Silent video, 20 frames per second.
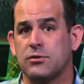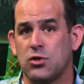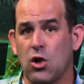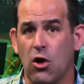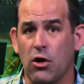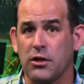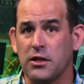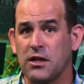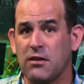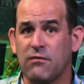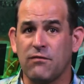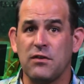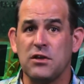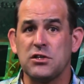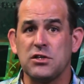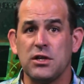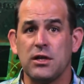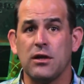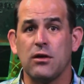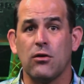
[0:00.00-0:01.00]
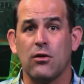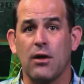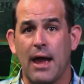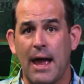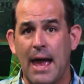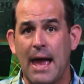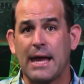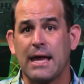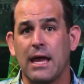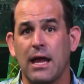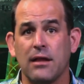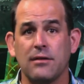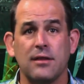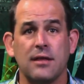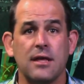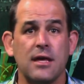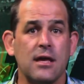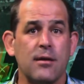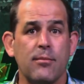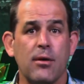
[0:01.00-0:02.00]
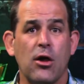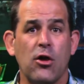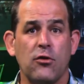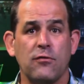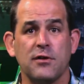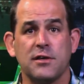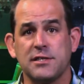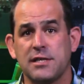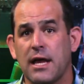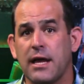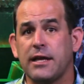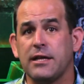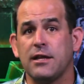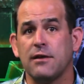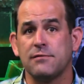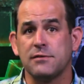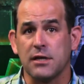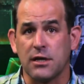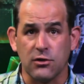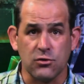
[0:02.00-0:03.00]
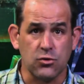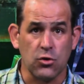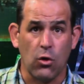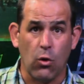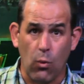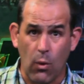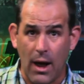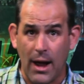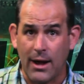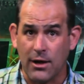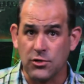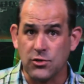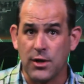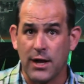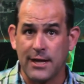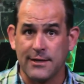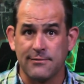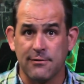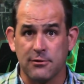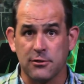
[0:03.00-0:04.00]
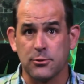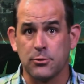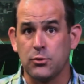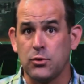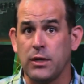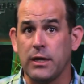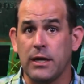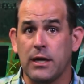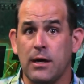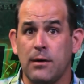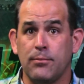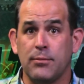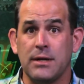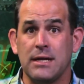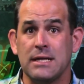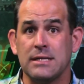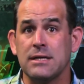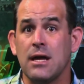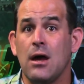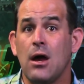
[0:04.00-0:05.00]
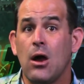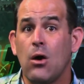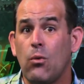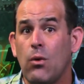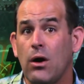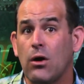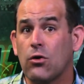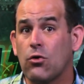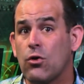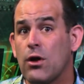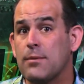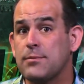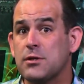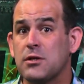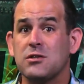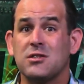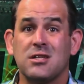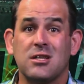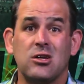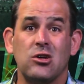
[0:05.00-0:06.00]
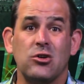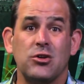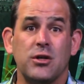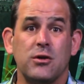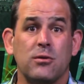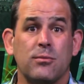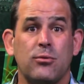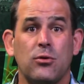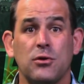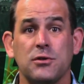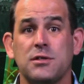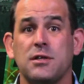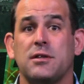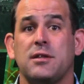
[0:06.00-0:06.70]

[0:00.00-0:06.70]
targeting phishing or hacking into the email of executives that control wire transfers between companies? Well, Krebs on Security reports